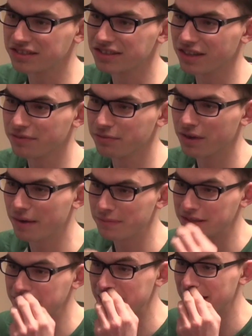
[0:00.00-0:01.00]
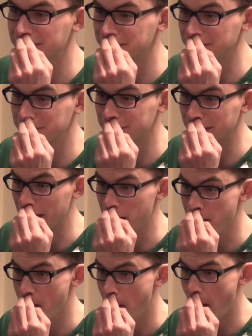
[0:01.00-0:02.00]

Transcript: and stuff, in the SU today.